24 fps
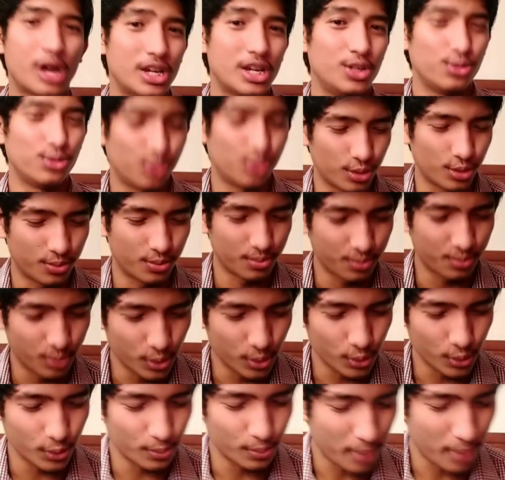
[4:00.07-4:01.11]
you should
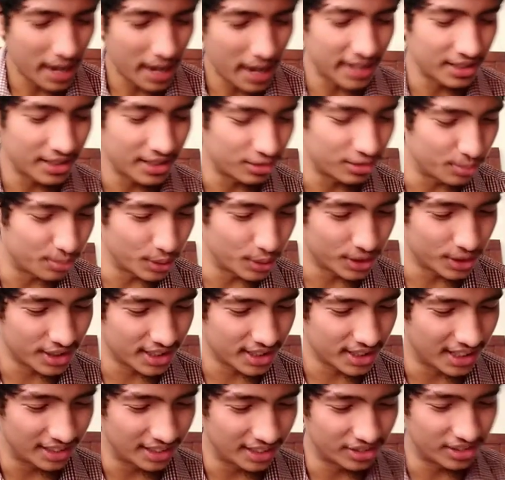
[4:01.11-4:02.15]
buy this book
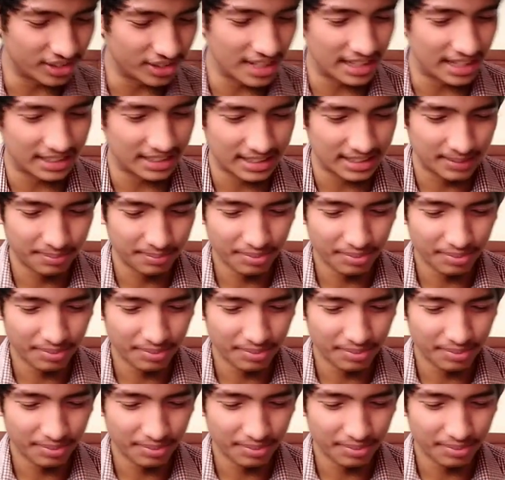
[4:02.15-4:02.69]
is that